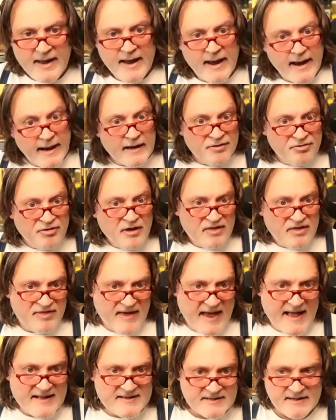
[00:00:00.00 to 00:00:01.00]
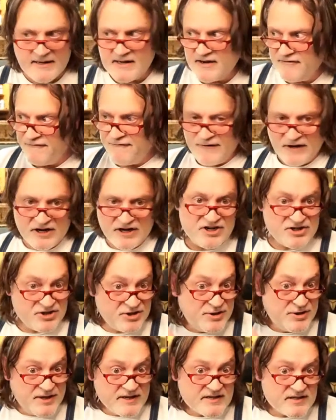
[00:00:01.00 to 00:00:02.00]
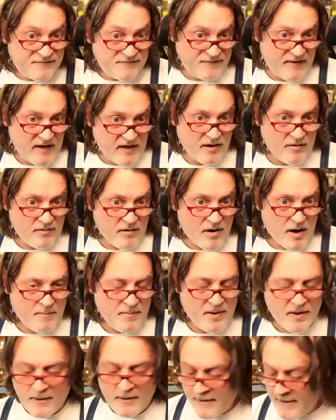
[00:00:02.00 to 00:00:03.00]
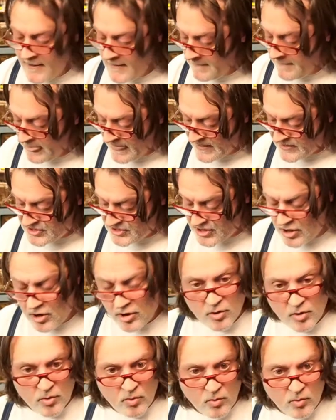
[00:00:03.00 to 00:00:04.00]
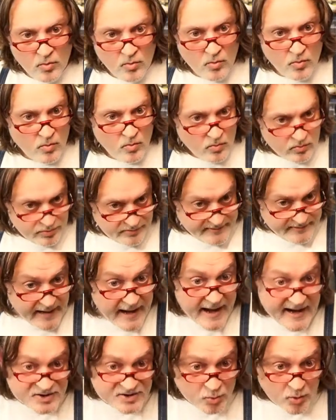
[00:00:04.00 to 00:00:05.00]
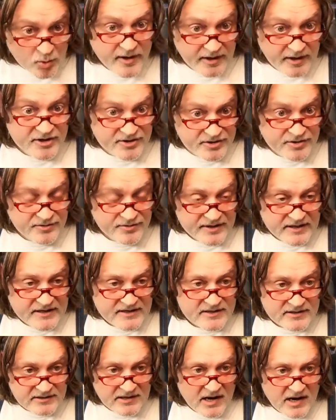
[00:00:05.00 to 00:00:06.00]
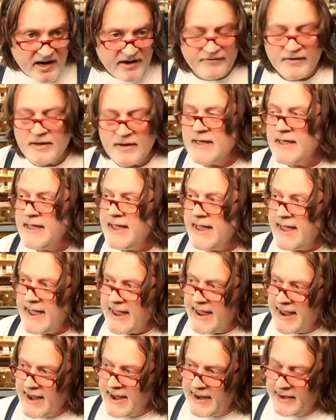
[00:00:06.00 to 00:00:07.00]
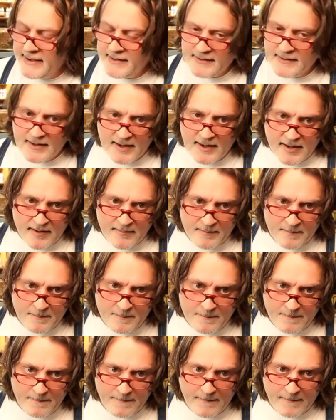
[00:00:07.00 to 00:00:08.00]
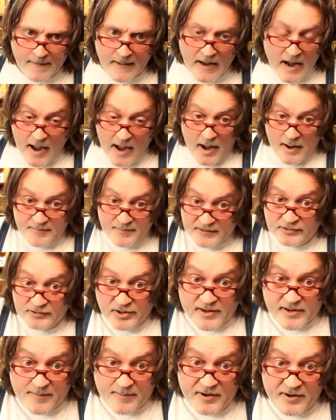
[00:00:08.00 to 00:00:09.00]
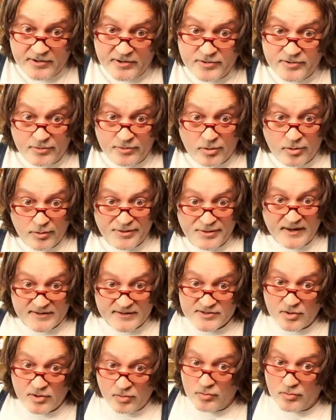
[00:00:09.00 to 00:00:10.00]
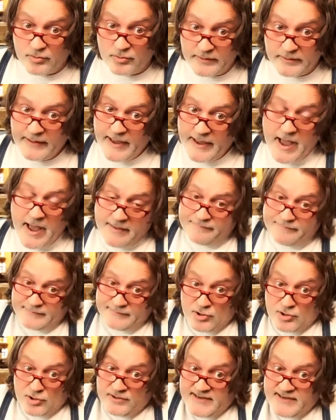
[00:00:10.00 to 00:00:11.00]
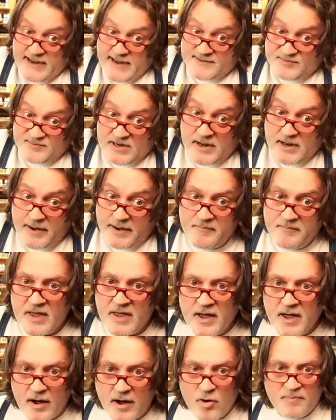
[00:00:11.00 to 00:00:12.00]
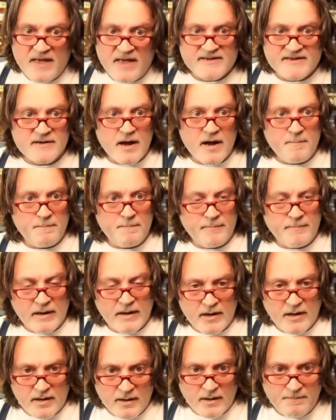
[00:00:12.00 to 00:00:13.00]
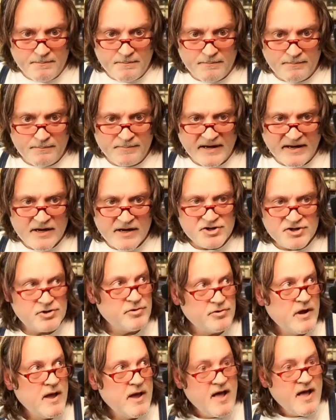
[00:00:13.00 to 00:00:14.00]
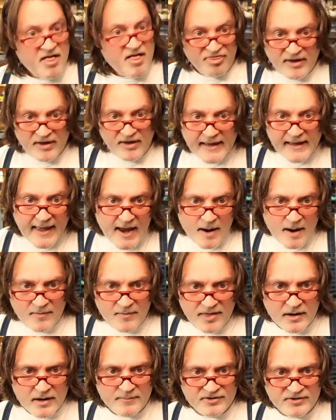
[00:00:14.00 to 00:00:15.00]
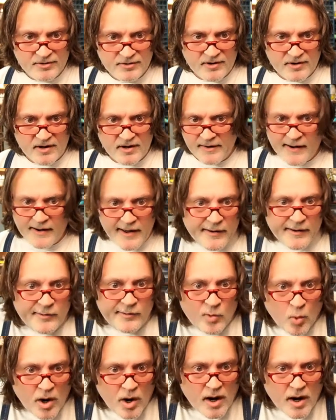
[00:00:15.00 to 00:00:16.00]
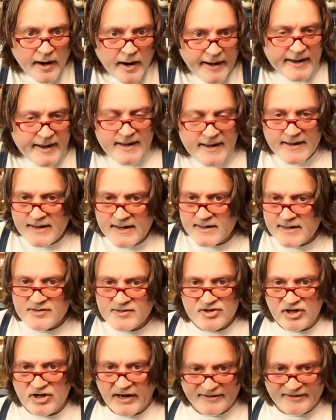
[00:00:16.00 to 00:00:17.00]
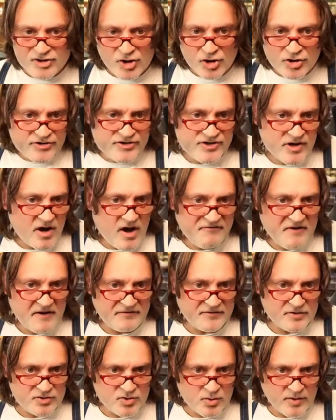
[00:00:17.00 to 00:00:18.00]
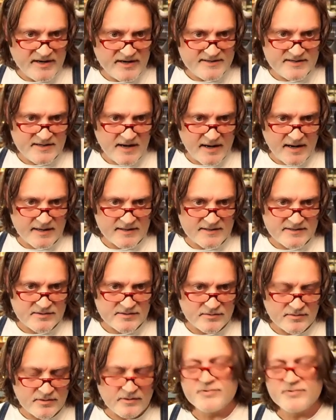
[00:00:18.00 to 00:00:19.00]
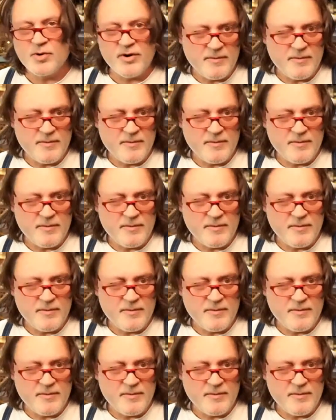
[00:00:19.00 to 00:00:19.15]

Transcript: and I think that's going to finish this figure up. So next, we're going to do this live. And um, I mean, look, I'm going to do the whole thing. So I could take some time. I hope that's not a, a big issue. The camera that I'm doing it on, I don't know why it like turns off after 20 seconds or, or 20